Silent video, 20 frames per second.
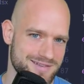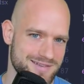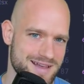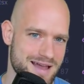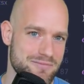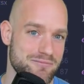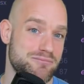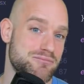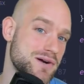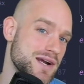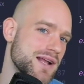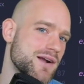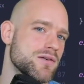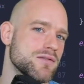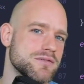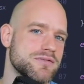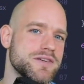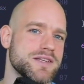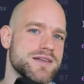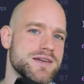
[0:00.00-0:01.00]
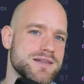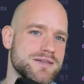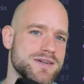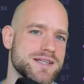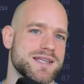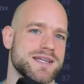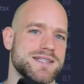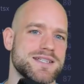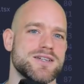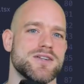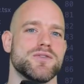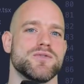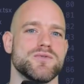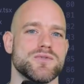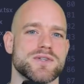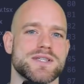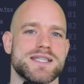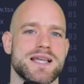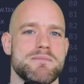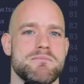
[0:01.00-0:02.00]
I'm pretty confident that I didn't do
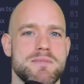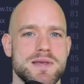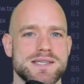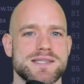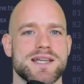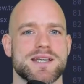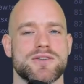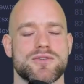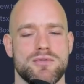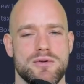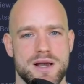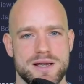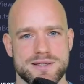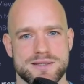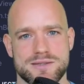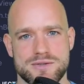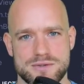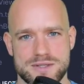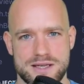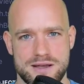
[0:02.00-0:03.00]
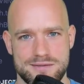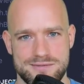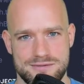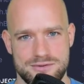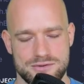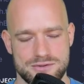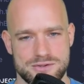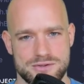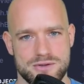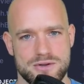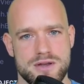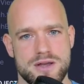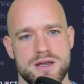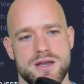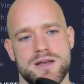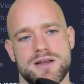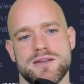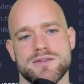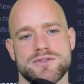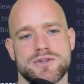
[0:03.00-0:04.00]
the same mistake twice, so therefore
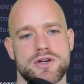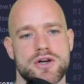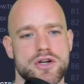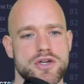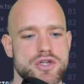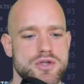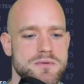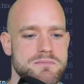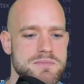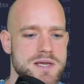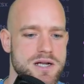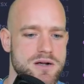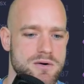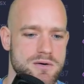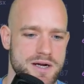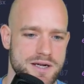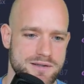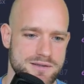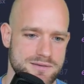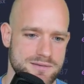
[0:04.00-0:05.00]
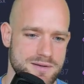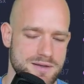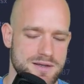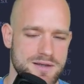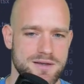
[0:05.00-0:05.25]
the code should be correct.